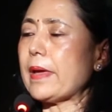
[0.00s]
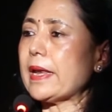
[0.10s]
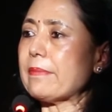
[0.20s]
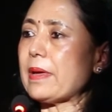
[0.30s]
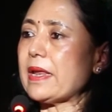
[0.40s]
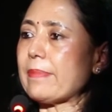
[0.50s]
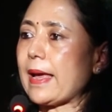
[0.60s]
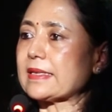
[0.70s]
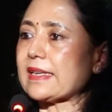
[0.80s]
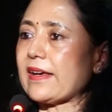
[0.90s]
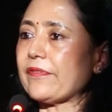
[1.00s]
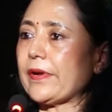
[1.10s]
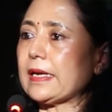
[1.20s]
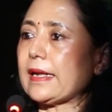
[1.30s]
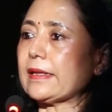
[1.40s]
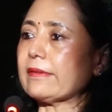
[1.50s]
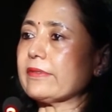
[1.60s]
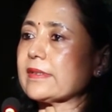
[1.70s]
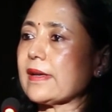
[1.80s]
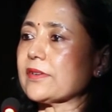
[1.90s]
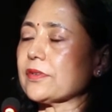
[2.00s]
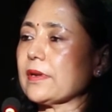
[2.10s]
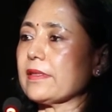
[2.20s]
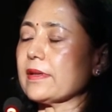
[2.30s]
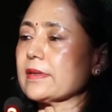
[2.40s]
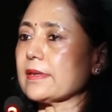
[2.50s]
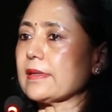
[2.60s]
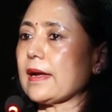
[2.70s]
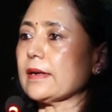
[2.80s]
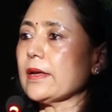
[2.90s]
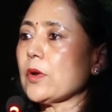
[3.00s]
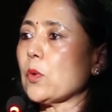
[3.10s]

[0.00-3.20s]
Many banks have failed, and the recession and this and that.